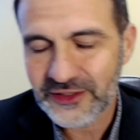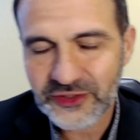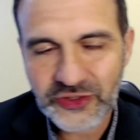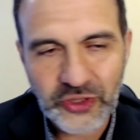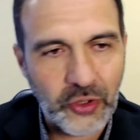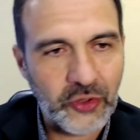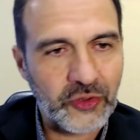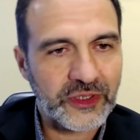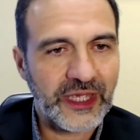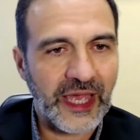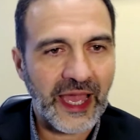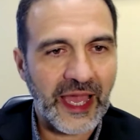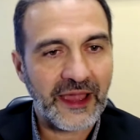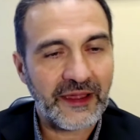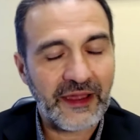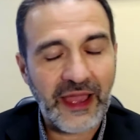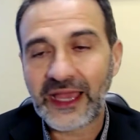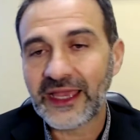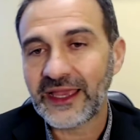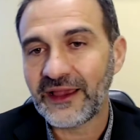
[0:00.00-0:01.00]
So
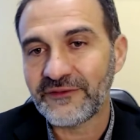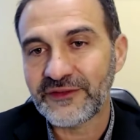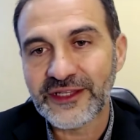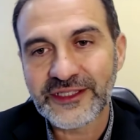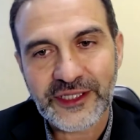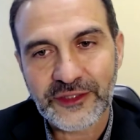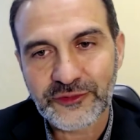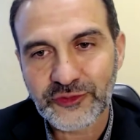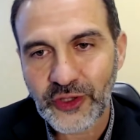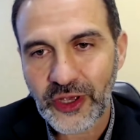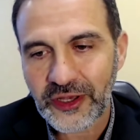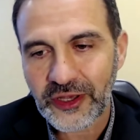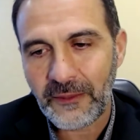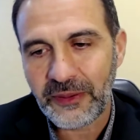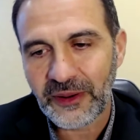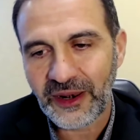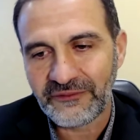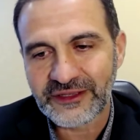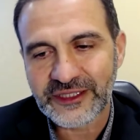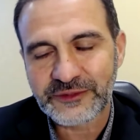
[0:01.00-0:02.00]
I have listened to a
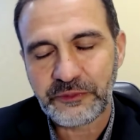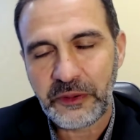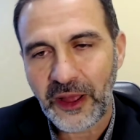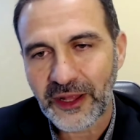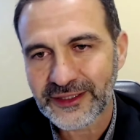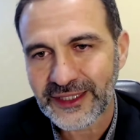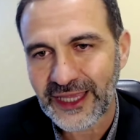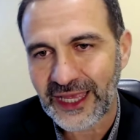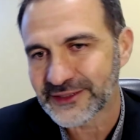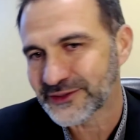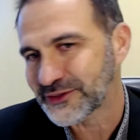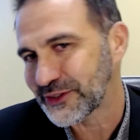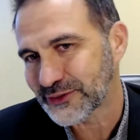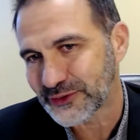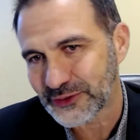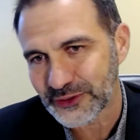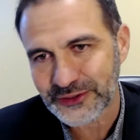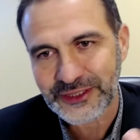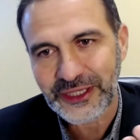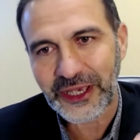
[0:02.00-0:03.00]
couple of his podcasts
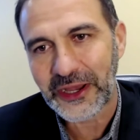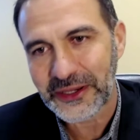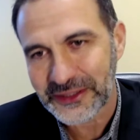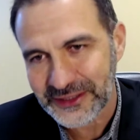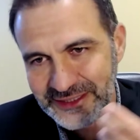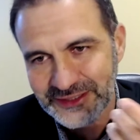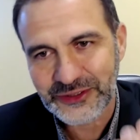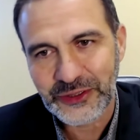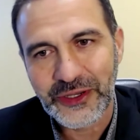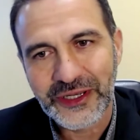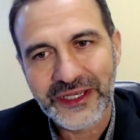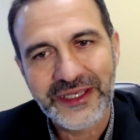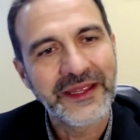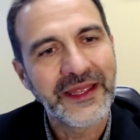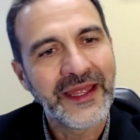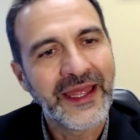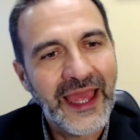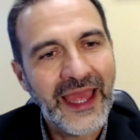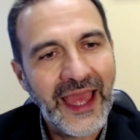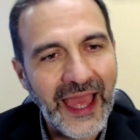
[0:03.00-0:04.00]
just to see how he's
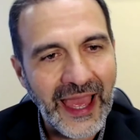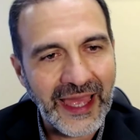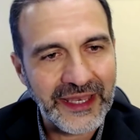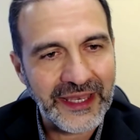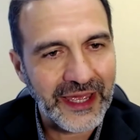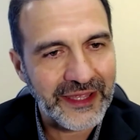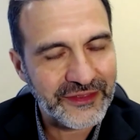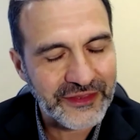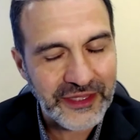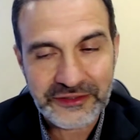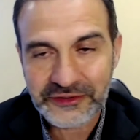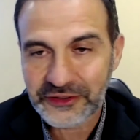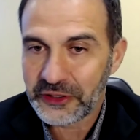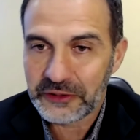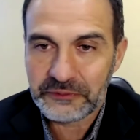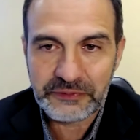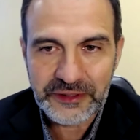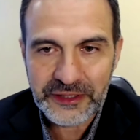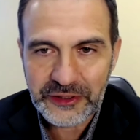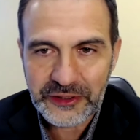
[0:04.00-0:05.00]
doing, and I think
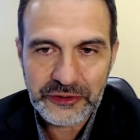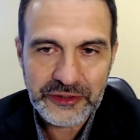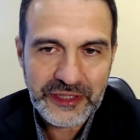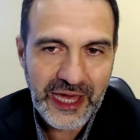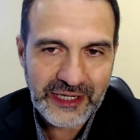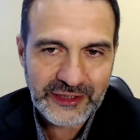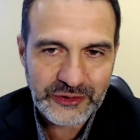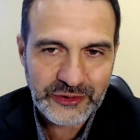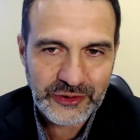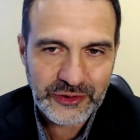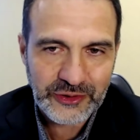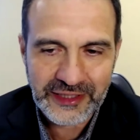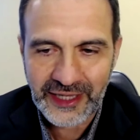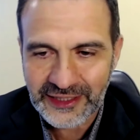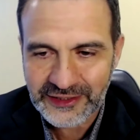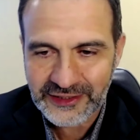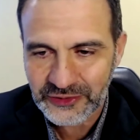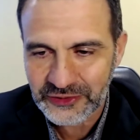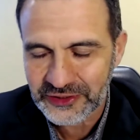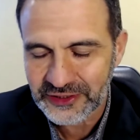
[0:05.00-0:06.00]
they're pretty good actually. He
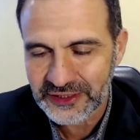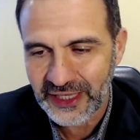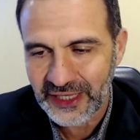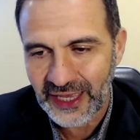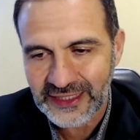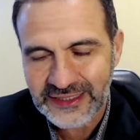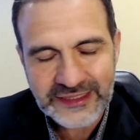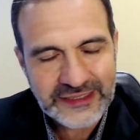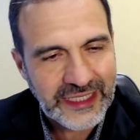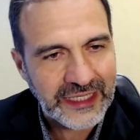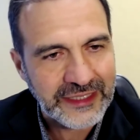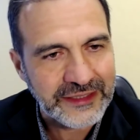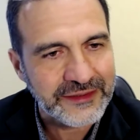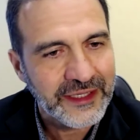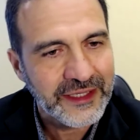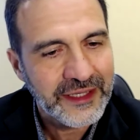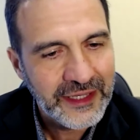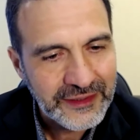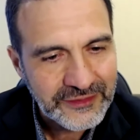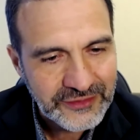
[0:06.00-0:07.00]
has good guests,
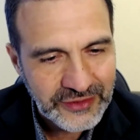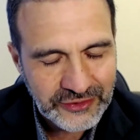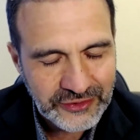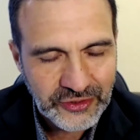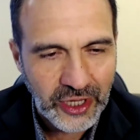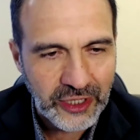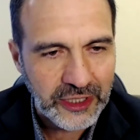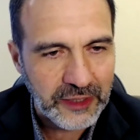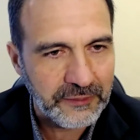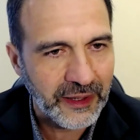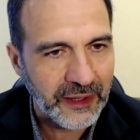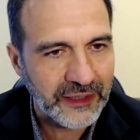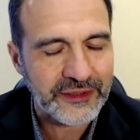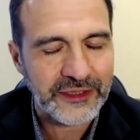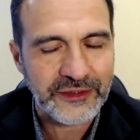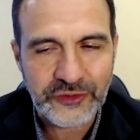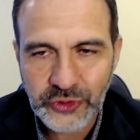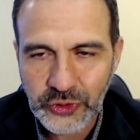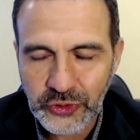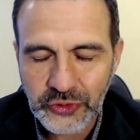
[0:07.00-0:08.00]
and they talk
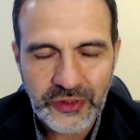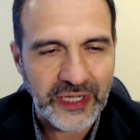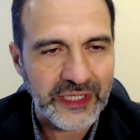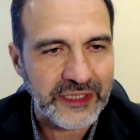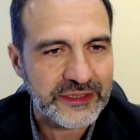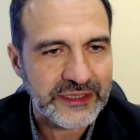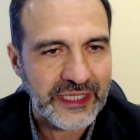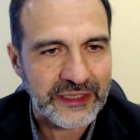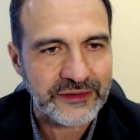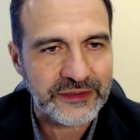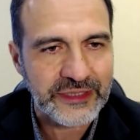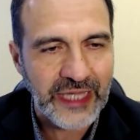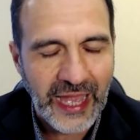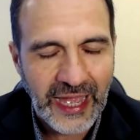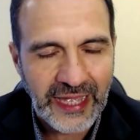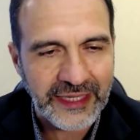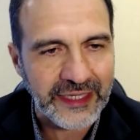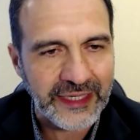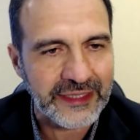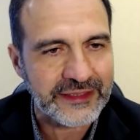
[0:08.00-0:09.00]
about endurance and
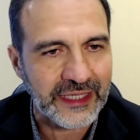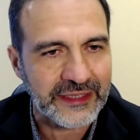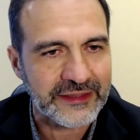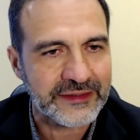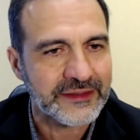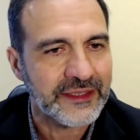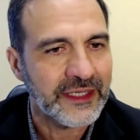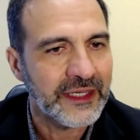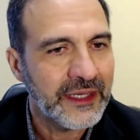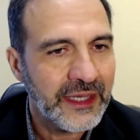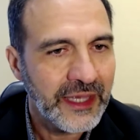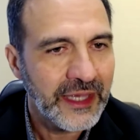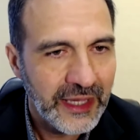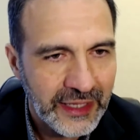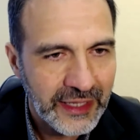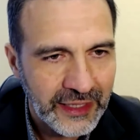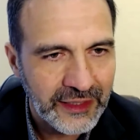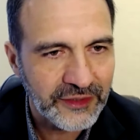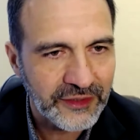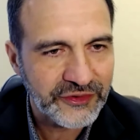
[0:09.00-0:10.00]
diet and
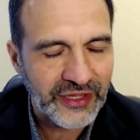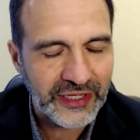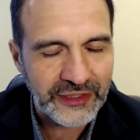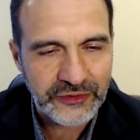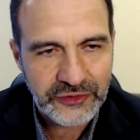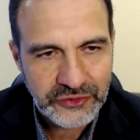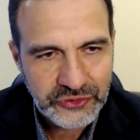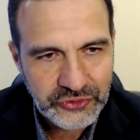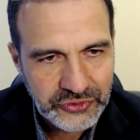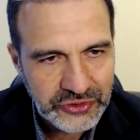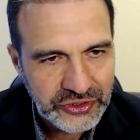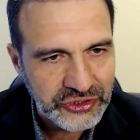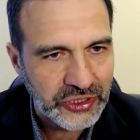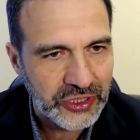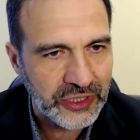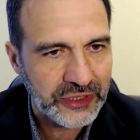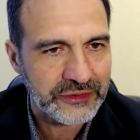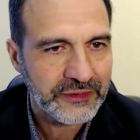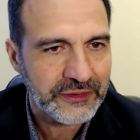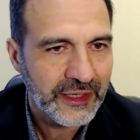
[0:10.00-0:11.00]
health and
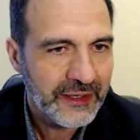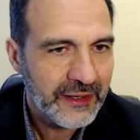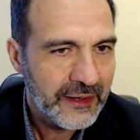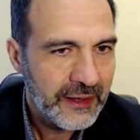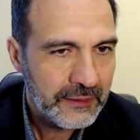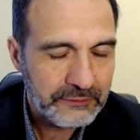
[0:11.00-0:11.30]
nutrition.